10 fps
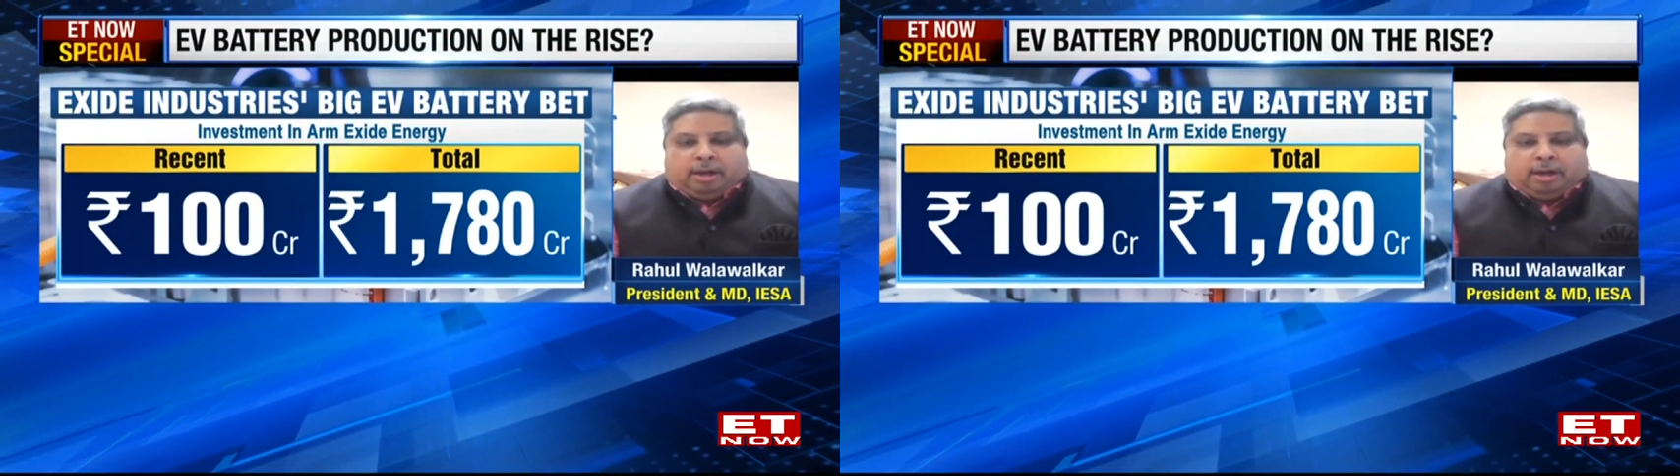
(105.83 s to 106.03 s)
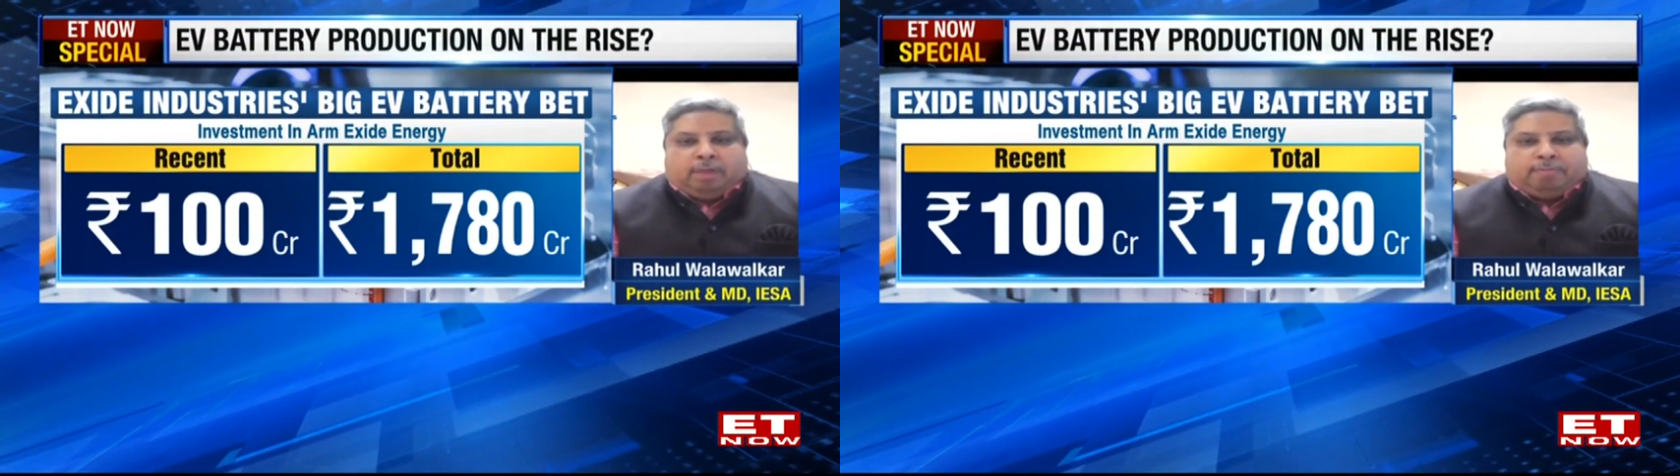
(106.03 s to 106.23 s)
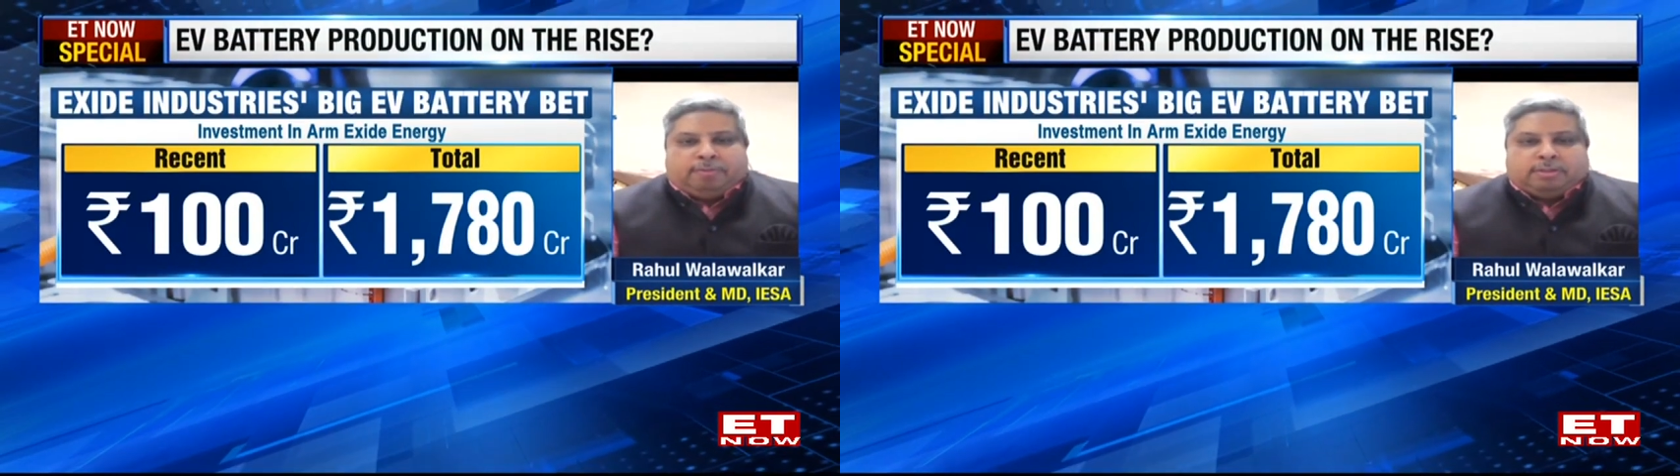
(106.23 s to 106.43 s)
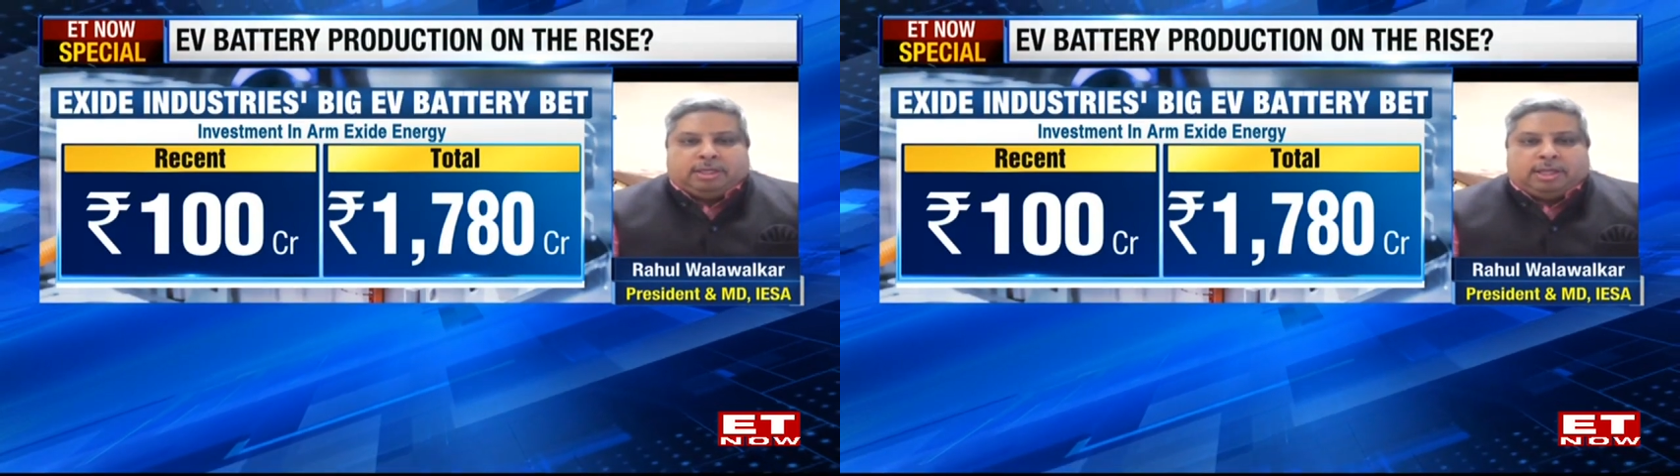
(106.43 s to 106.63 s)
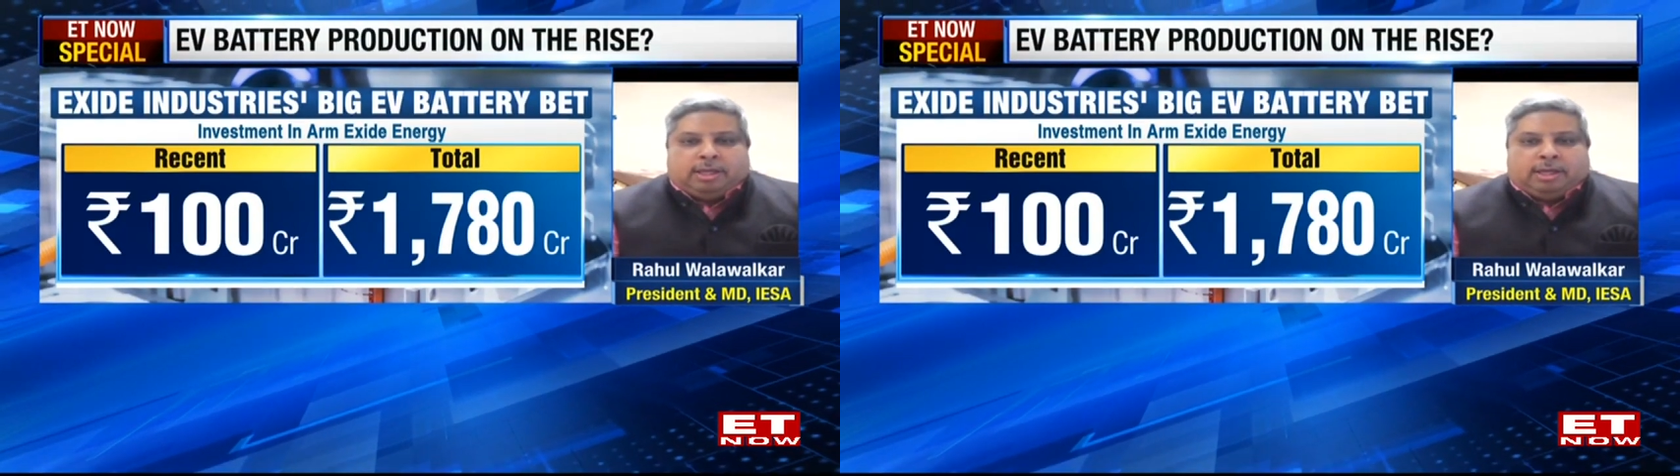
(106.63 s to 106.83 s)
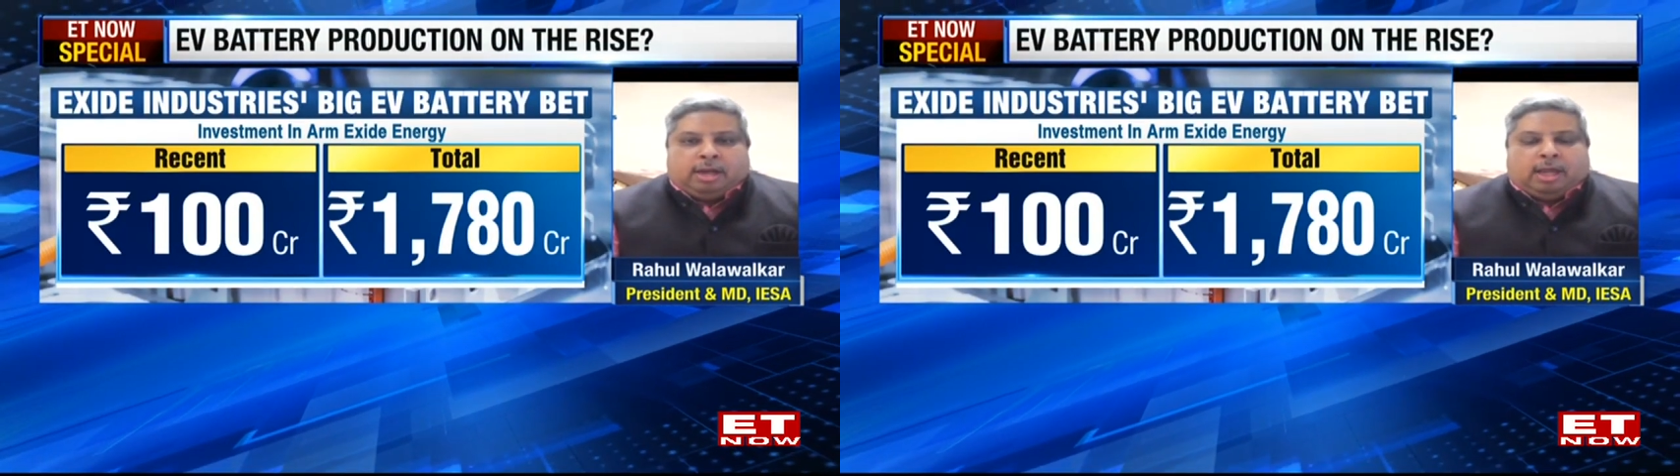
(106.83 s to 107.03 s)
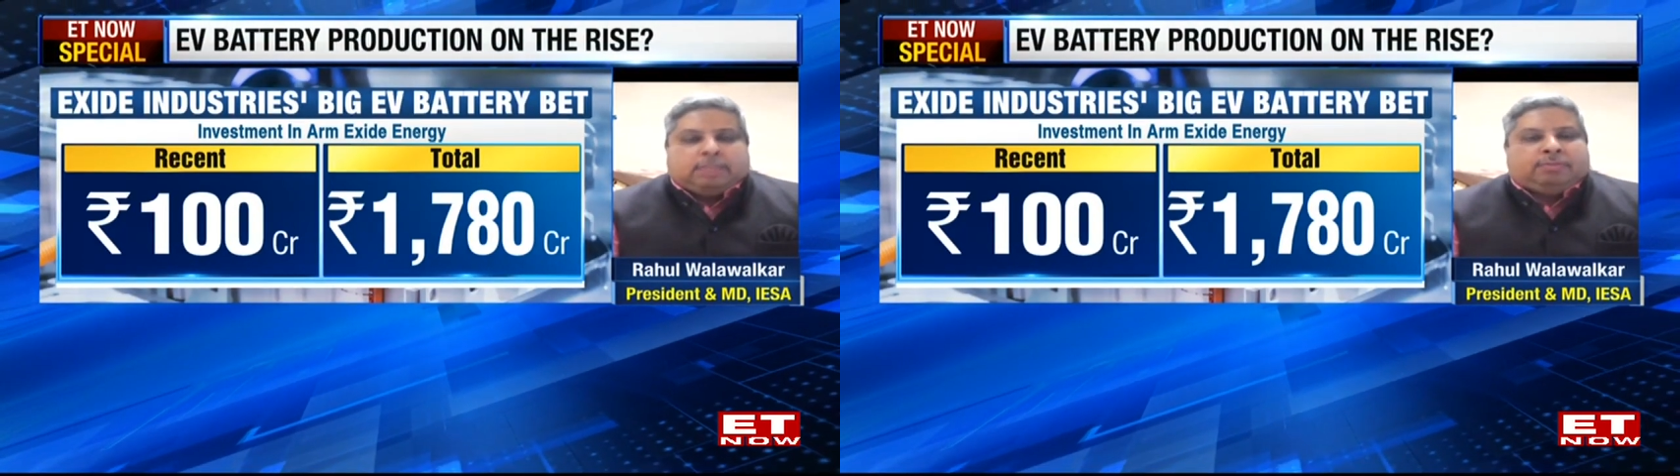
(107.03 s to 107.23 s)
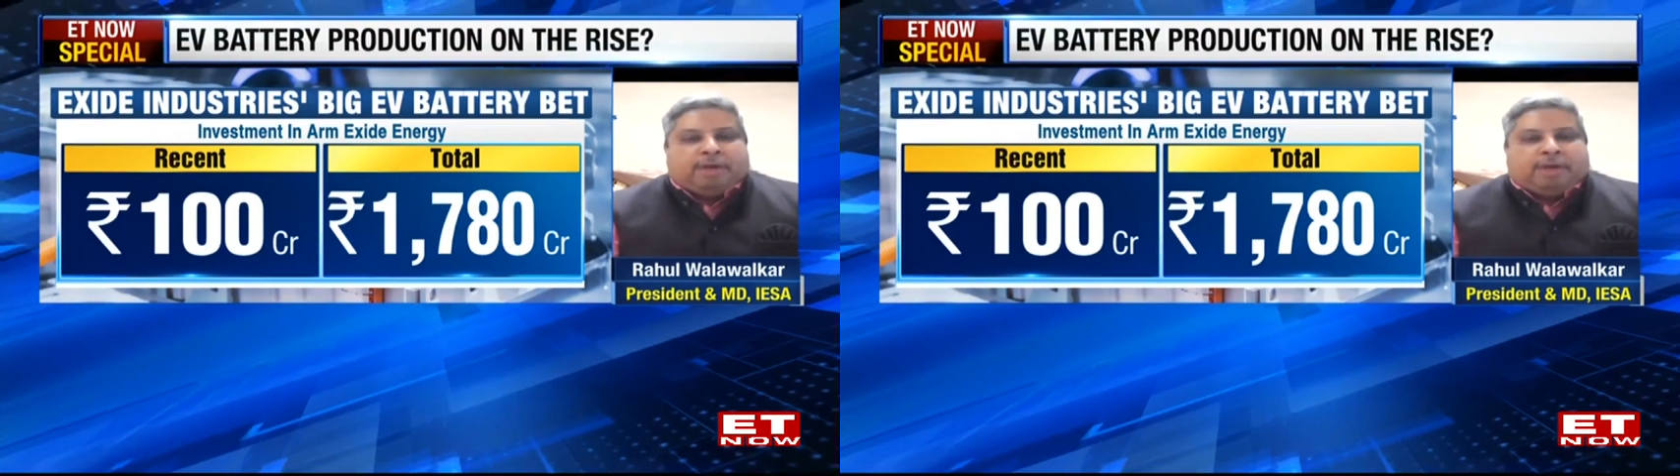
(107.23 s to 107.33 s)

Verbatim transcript: Right, if you see in last